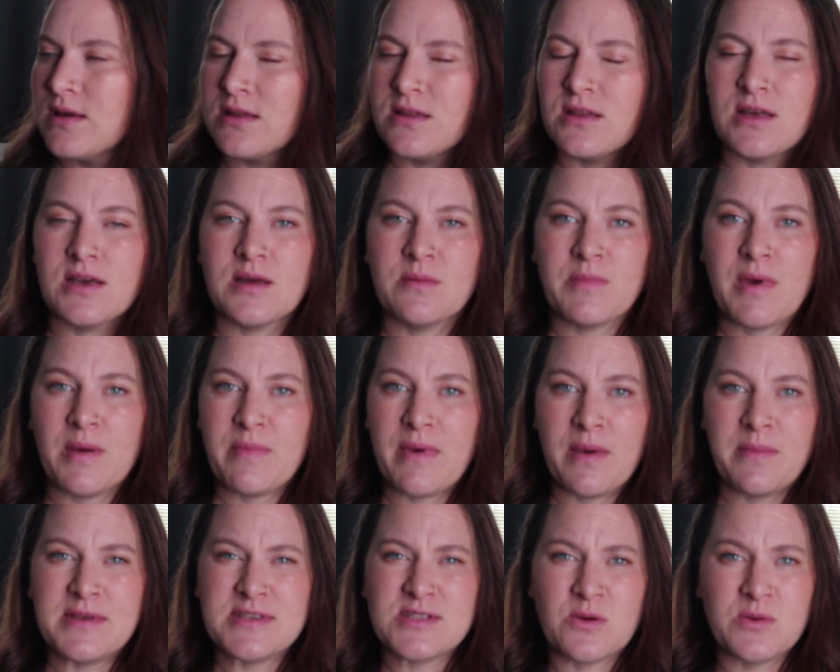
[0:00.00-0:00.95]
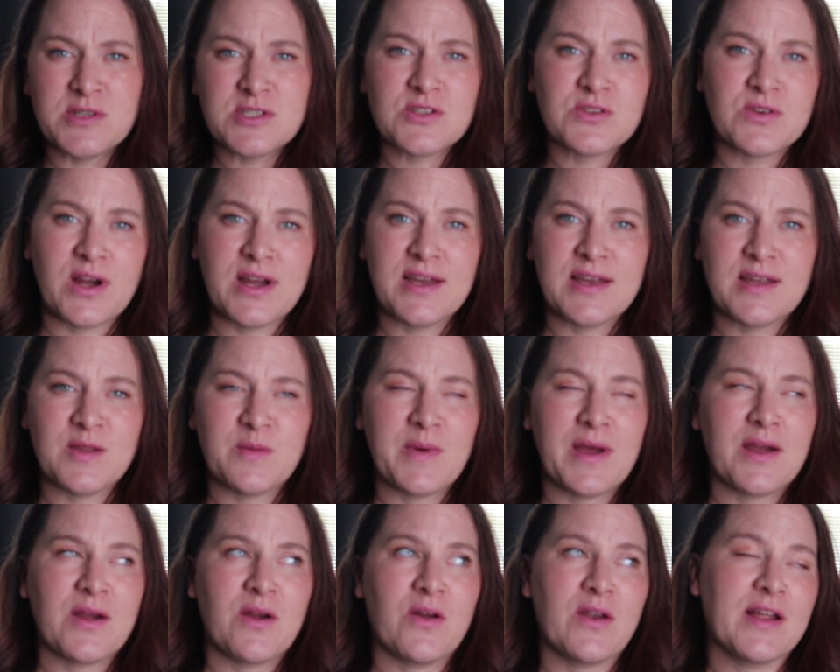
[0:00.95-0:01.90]
Look, my baby's always crying in the
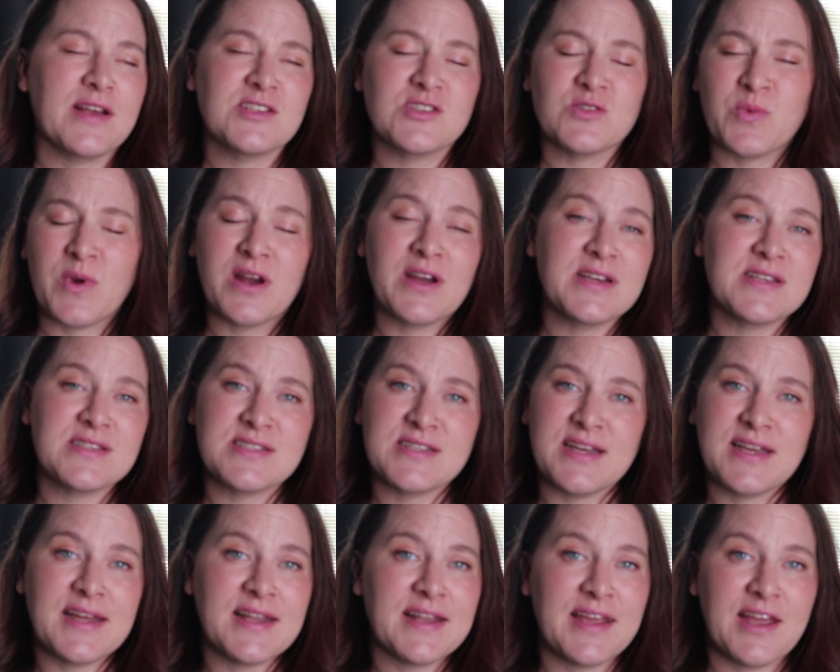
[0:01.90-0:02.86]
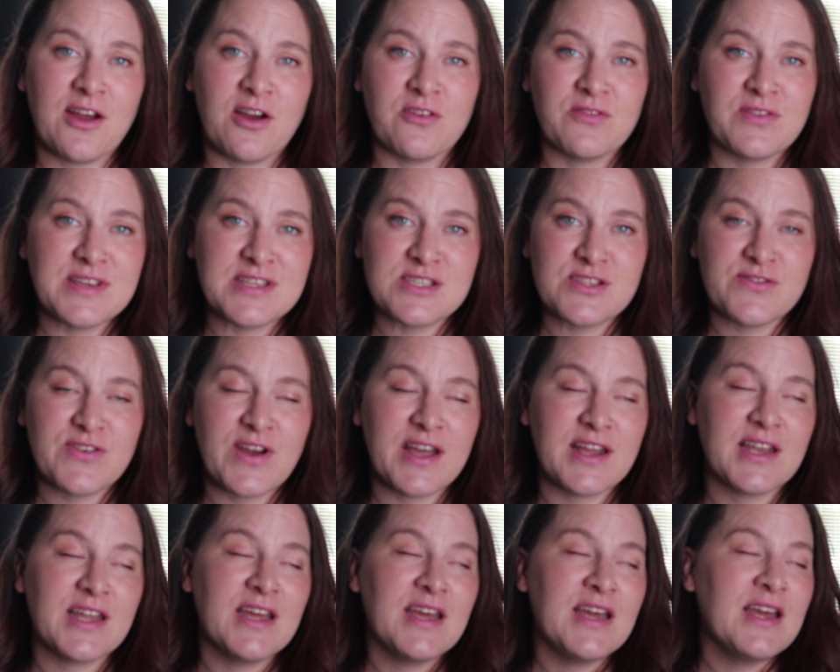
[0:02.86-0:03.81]
background. I swear he's taken care of. He's
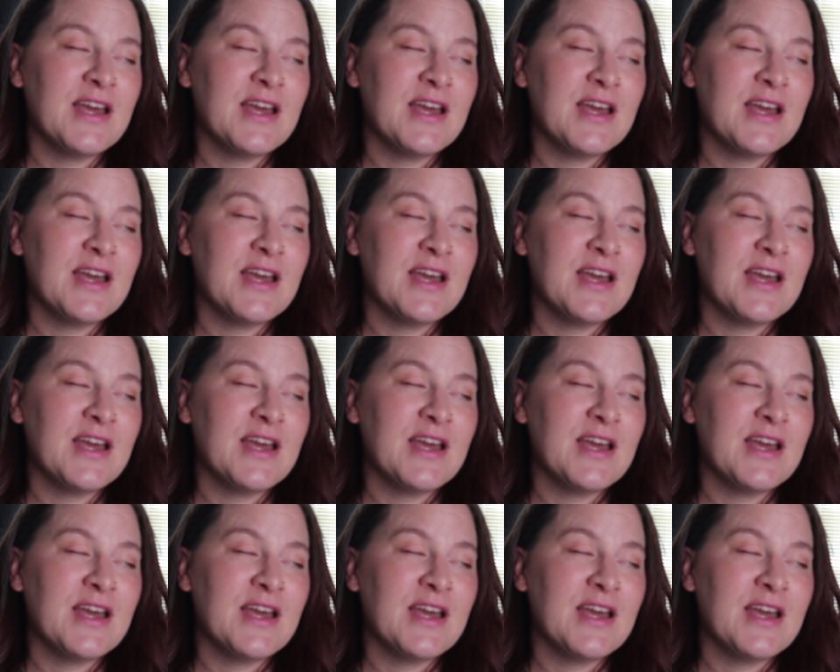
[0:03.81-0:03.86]
fine.